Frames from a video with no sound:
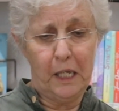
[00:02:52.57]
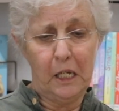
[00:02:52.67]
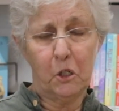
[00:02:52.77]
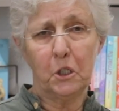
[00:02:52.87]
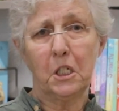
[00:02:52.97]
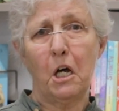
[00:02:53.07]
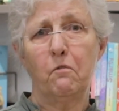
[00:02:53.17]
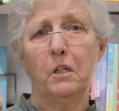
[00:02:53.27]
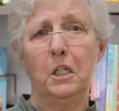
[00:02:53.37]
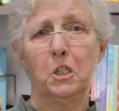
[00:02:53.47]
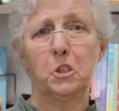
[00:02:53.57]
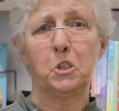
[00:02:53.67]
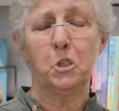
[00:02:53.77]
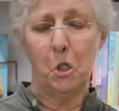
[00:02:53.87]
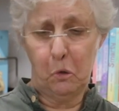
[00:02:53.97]
he could cover his
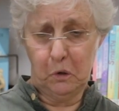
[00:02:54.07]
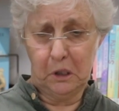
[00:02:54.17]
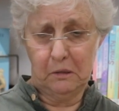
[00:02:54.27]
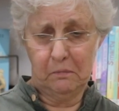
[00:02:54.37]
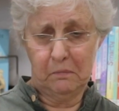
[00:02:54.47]
snoot,